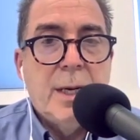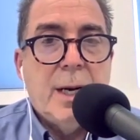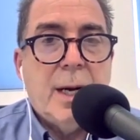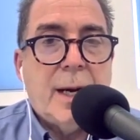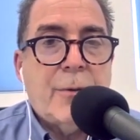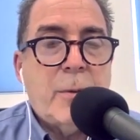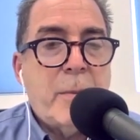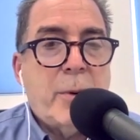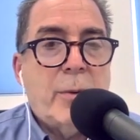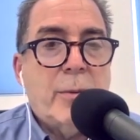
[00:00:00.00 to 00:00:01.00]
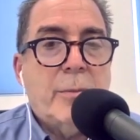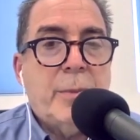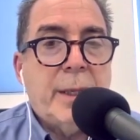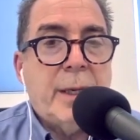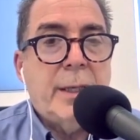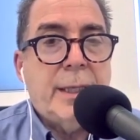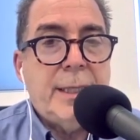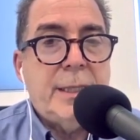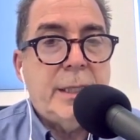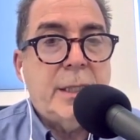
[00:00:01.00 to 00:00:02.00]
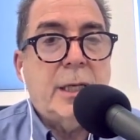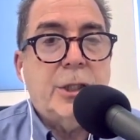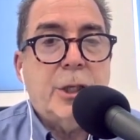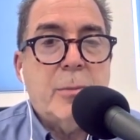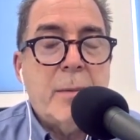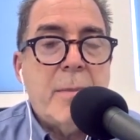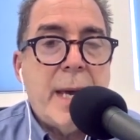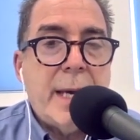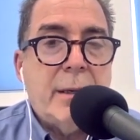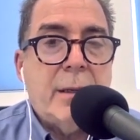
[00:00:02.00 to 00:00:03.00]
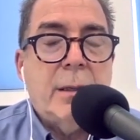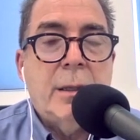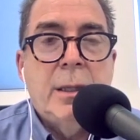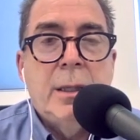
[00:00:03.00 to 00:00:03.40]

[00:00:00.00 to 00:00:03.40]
I remember being uneasy touching my mail.